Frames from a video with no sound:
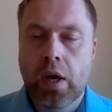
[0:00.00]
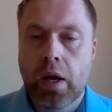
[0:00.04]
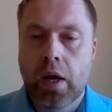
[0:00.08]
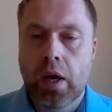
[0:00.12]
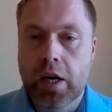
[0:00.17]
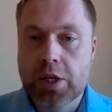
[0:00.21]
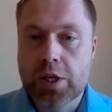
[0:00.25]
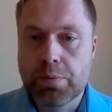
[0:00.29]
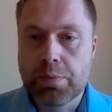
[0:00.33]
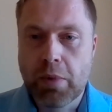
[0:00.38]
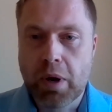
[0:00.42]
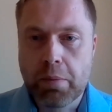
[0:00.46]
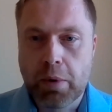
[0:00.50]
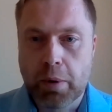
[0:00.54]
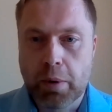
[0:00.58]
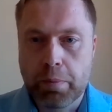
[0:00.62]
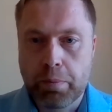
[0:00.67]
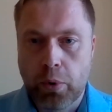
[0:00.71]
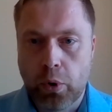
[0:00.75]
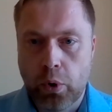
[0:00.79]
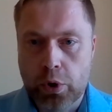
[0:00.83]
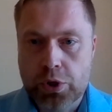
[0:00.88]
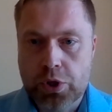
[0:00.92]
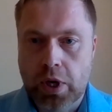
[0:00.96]
and its member
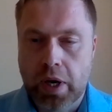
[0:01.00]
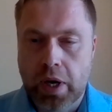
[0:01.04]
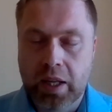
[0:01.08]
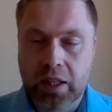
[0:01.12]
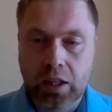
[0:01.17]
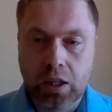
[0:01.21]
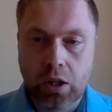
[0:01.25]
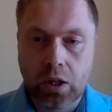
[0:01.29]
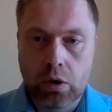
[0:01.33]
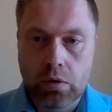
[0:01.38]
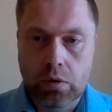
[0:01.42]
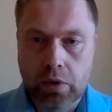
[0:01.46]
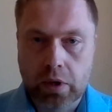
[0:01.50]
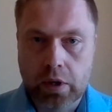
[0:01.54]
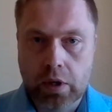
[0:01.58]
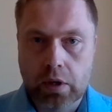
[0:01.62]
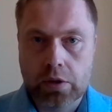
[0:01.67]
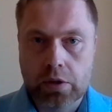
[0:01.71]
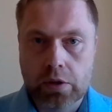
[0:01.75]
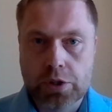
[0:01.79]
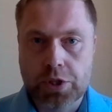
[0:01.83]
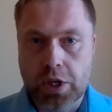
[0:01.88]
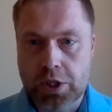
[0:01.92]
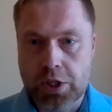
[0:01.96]
ports handle
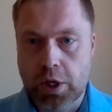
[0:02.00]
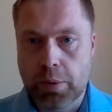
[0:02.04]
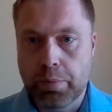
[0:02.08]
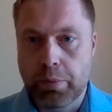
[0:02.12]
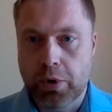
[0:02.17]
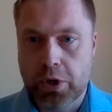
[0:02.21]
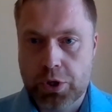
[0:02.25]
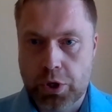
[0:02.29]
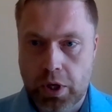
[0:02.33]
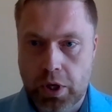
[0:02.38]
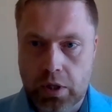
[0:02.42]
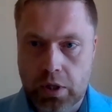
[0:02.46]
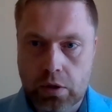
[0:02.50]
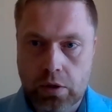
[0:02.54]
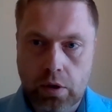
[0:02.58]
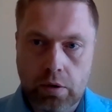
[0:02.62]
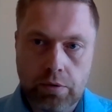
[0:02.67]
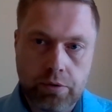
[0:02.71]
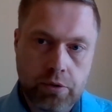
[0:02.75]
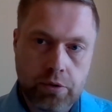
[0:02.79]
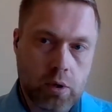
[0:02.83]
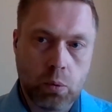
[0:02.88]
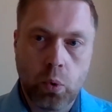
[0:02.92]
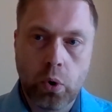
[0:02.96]
over 60% of
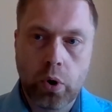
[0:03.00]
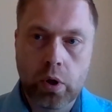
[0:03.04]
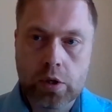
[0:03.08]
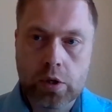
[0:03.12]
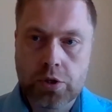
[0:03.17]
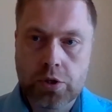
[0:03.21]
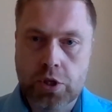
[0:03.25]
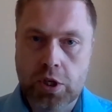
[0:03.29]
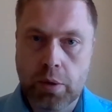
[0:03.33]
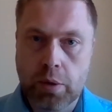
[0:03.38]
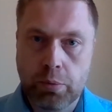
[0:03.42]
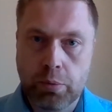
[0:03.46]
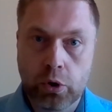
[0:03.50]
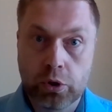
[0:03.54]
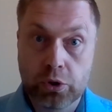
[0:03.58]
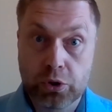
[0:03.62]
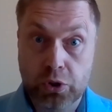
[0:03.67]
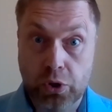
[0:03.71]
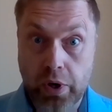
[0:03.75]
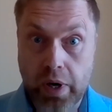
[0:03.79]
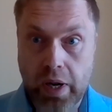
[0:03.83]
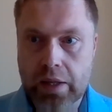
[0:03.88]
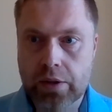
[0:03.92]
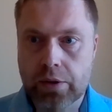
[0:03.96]
the world's seaborne
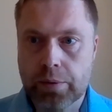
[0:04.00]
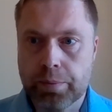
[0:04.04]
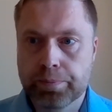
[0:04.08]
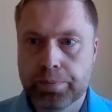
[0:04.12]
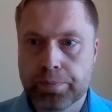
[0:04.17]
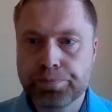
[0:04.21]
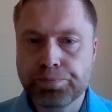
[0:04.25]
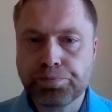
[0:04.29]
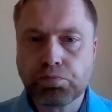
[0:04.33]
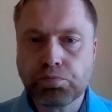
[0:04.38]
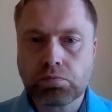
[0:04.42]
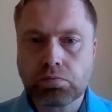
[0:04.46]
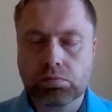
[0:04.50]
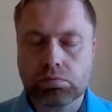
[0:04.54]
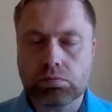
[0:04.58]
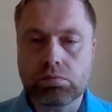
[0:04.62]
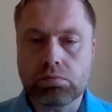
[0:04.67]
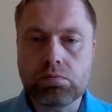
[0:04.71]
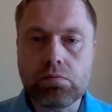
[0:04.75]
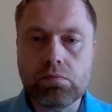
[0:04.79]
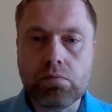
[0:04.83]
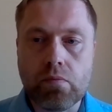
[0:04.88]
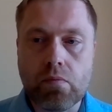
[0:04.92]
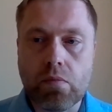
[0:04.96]
trade.
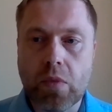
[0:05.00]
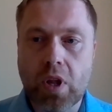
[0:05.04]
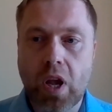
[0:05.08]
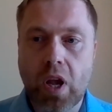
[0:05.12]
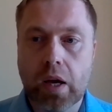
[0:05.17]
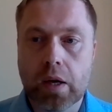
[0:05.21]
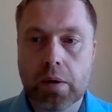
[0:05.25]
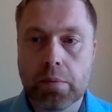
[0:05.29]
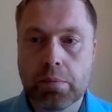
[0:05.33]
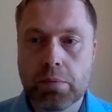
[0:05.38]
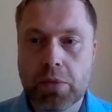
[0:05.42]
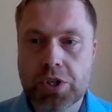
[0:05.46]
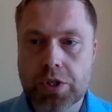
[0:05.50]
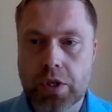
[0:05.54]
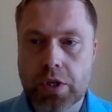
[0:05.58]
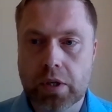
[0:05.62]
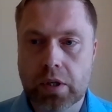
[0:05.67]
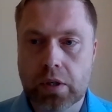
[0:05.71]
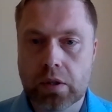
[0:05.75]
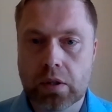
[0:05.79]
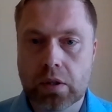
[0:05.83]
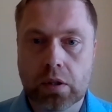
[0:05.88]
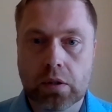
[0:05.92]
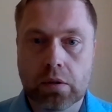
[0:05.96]

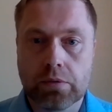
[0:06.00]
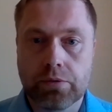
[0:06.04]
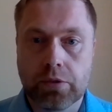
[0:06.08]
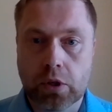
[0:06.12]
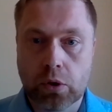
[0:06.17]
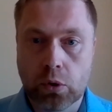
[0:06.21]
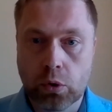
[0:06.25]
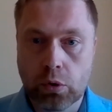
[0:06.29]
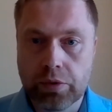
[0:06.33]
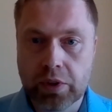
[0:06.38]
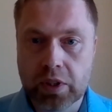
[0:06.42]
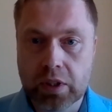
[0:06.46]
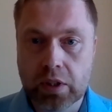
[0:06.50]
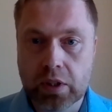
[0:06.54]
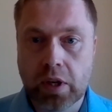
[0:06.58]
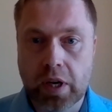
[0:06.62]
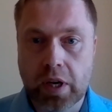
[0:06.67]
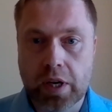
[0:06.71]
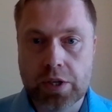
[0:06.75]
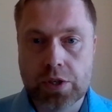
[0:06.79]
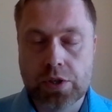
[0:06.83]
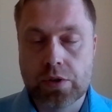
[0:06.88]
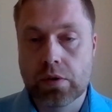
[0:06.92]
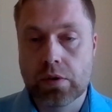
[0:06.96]
Mr. Verhoeven
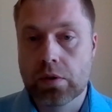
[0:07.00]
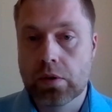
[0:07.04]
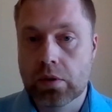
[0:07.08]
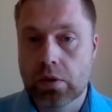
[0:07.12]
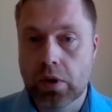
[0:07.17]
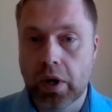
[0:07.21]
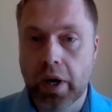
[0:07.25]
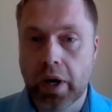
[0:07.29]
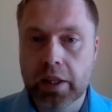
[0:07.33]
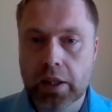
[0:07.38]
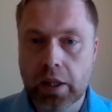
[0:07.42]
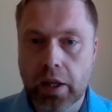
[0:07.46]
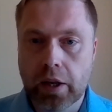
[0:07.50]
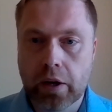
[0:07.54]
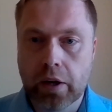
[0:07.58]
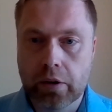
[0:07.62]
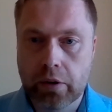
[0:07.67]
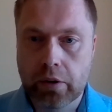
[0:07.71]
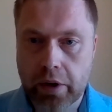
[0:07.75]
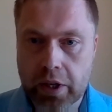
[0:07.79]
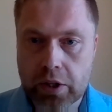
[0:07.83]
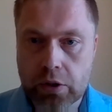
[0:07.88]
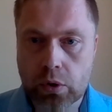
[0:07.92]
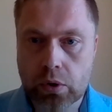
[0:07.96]
has kindly
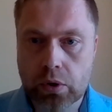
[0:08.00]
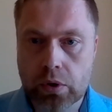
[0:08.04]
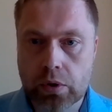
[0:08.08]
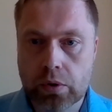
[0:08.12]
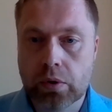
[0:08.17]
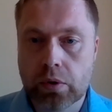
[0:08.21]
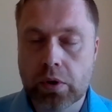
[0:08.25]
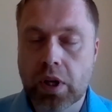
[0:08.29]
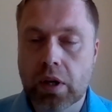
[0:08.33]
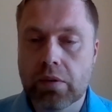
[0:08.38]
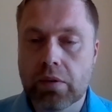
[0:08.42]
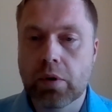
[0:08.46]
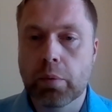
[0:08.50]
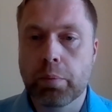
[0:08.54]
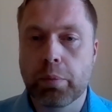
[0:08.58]
agreed to give a